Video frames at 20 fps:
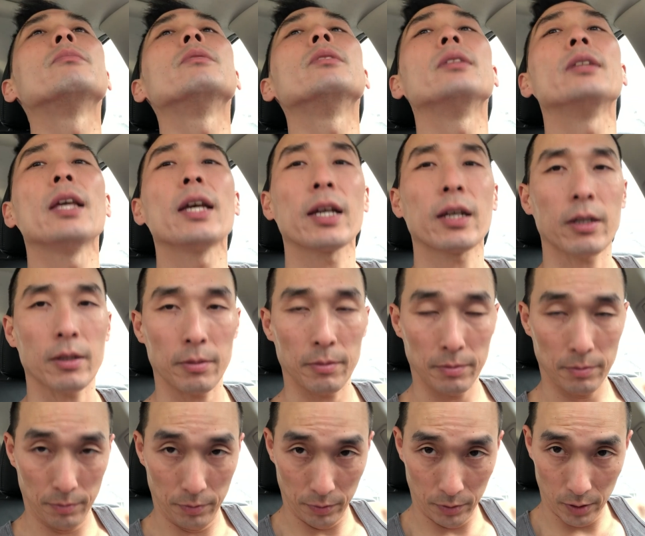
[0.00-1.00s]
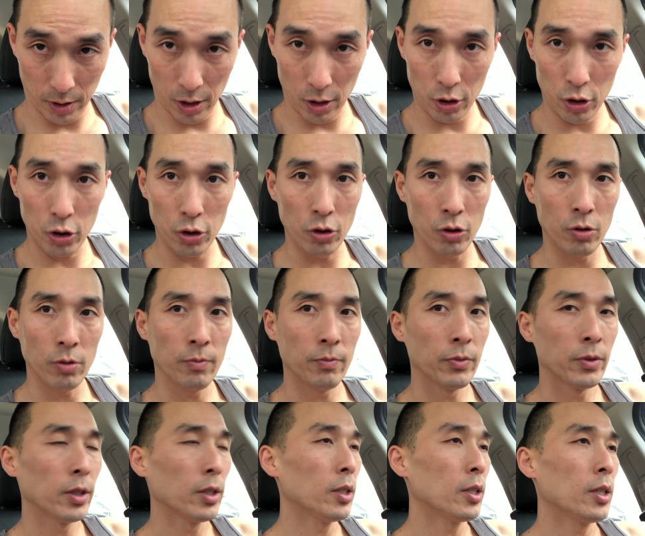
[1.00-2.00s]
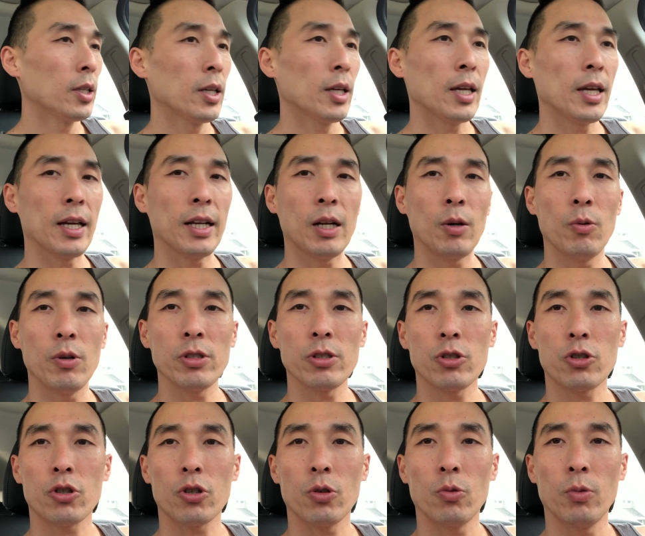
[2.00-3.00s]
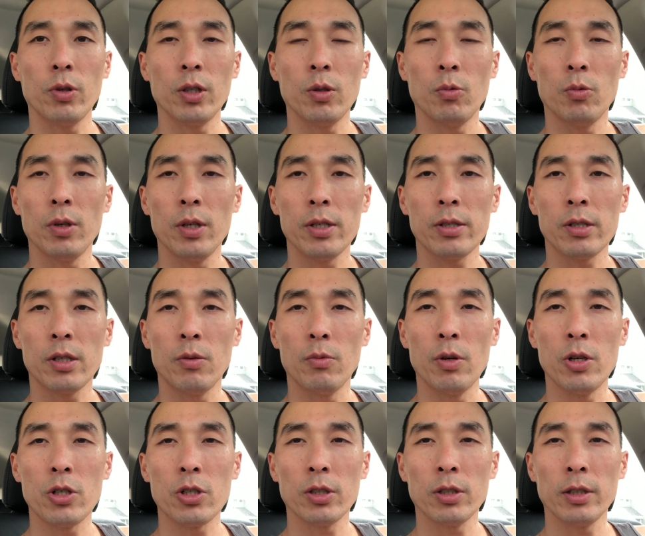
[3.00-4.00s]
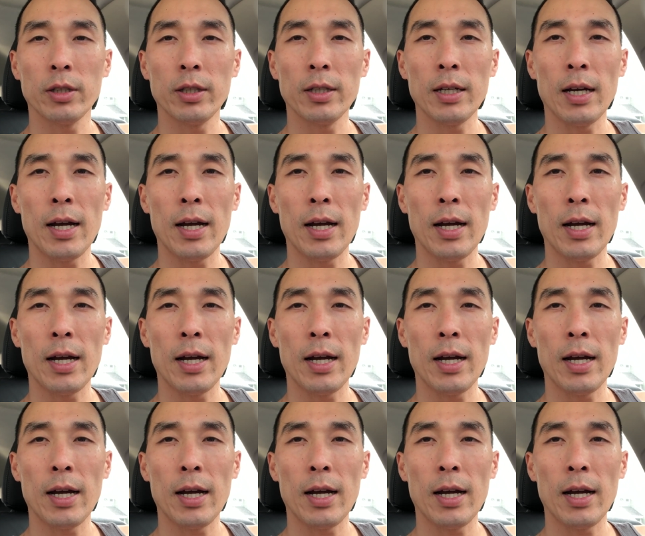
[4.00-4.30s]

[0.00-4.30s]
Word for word: neck issue and I wasn't sure what it was originally.